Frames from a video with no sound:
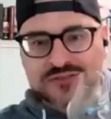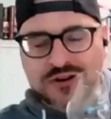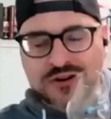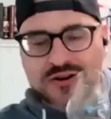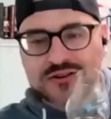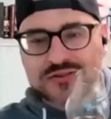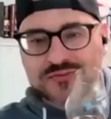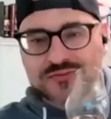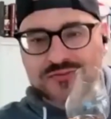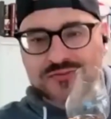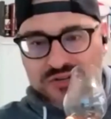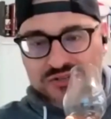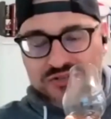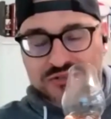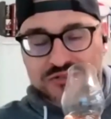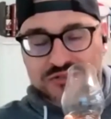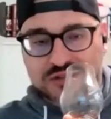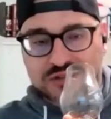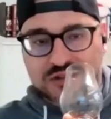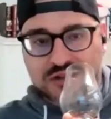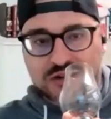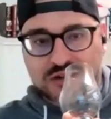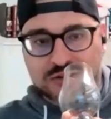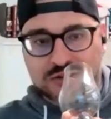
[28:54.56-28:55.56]
tart, which
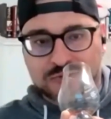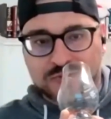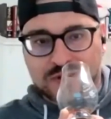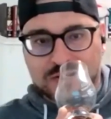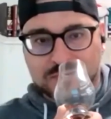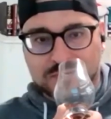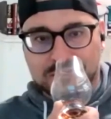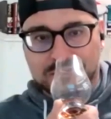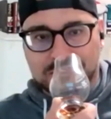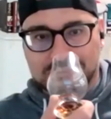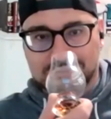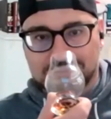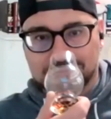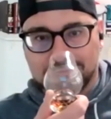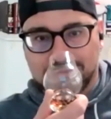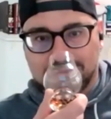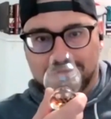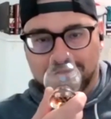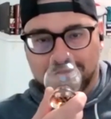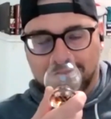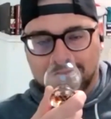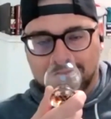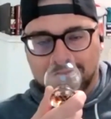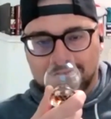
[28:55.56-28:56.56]
is a, a great one as
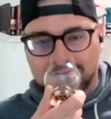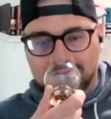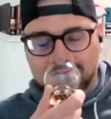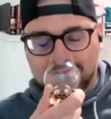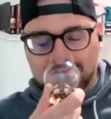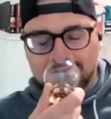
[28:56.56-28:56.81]
well.